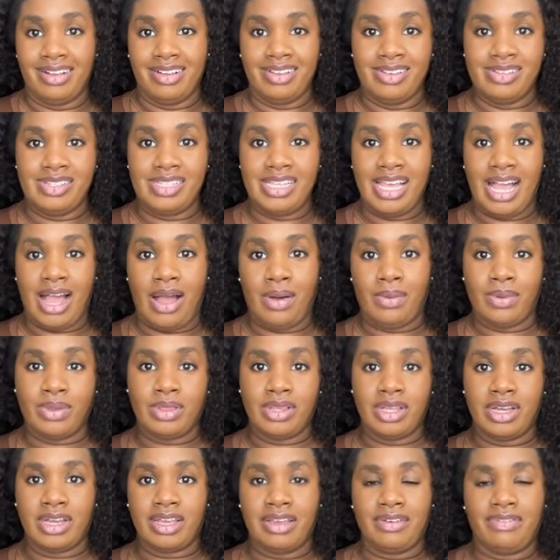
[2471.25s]
You see how it would
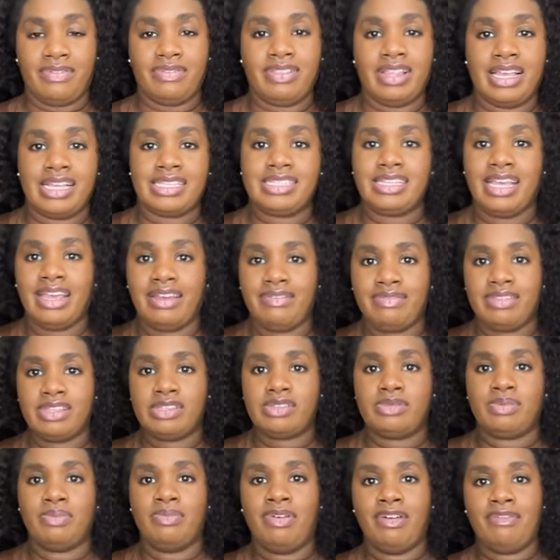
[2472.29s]
look if, like, say,
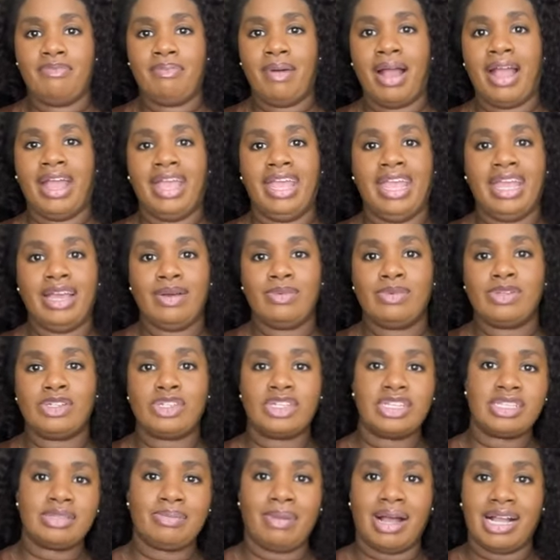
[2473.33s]
if my hand was
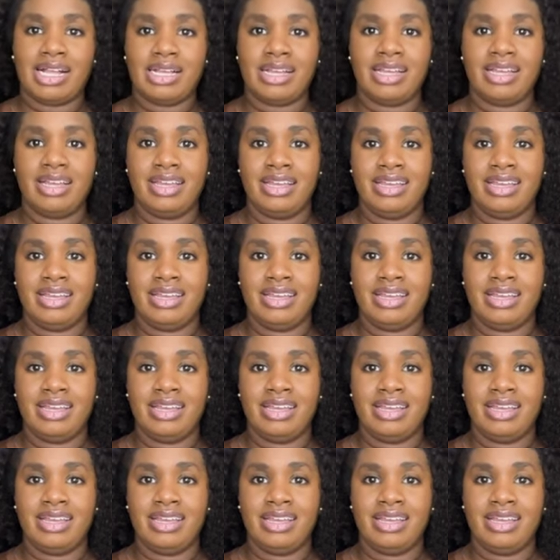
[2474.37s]
just my